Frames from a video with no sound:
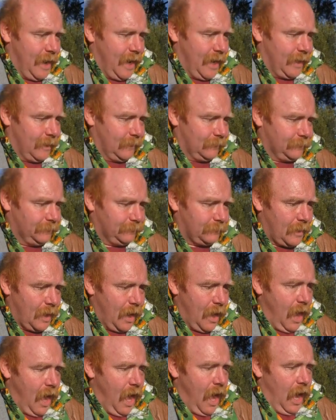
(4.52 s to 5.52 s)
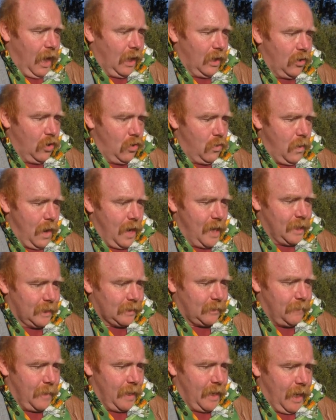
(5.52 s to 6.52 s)
Man, who
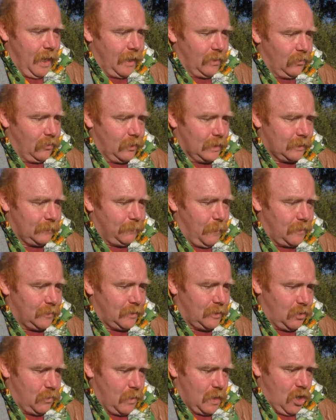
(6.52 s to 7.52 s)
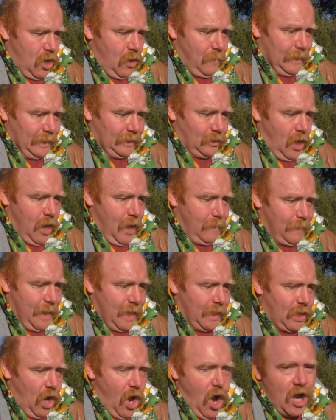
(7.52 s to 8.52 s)
asked me in a response to a comment I
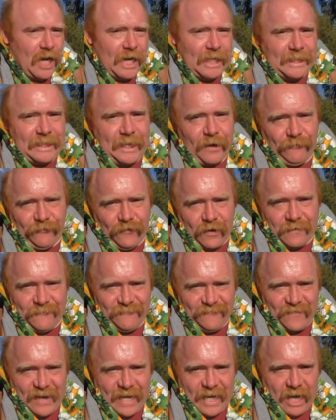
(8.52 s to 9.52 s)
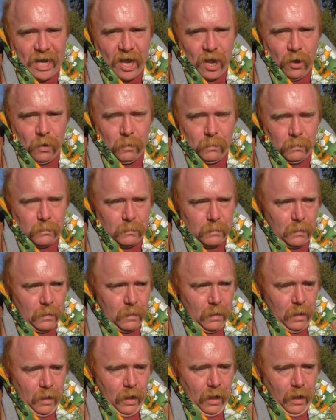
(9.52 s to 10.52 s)
made on a different video,
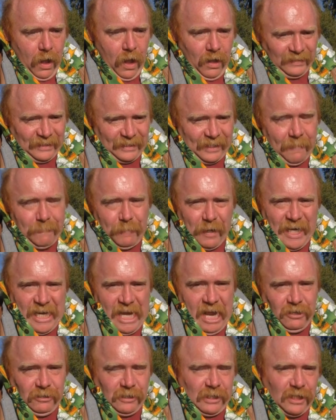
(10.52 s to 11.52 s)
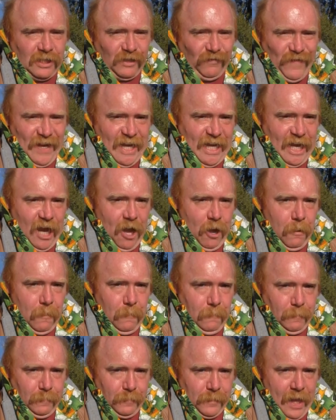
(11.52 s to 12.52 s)
somebody else's video,
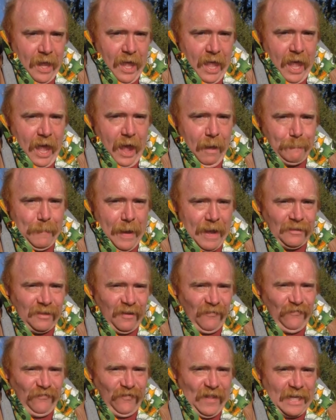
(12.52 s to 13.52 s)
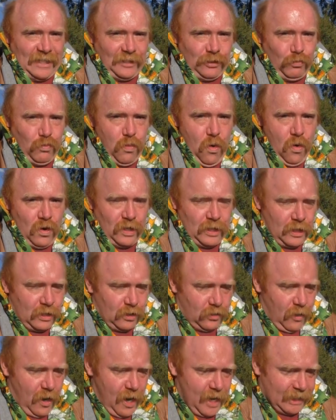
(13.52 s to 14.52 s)
about the Flint water
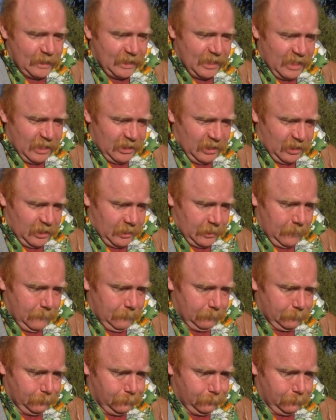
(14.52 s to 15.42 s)
crisis.